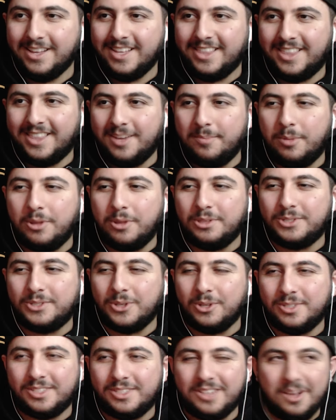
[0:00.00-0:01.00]
They're both
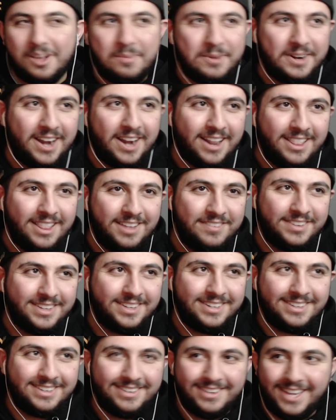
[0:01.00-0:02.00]
so stubborn. I love
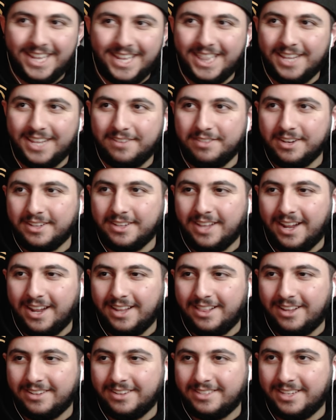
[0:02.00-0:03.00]
it. I love their
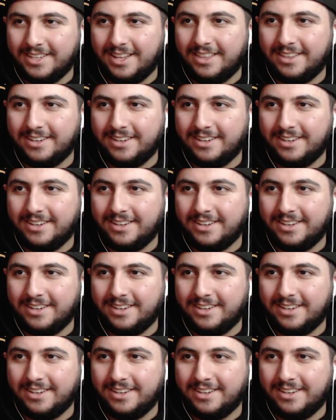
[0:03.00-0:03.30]
dialogue together.